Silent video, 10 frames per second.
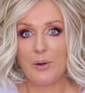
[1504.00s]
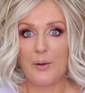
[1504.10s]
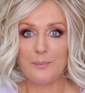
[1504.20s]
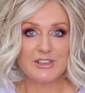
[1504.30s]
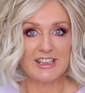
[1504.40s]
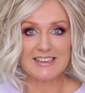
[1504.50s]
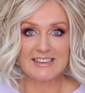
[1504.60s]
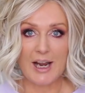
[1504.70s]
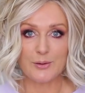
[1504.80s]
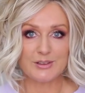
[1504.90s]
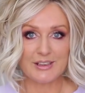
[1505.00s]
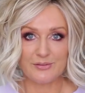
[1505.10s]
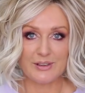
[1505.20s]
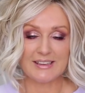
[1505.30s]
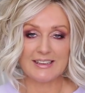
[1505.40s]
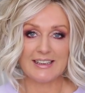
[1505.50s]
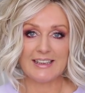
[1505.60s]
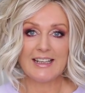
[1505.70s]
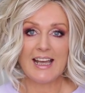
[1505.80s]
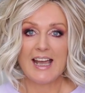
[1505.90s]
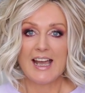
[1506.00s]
bob, just styled differently,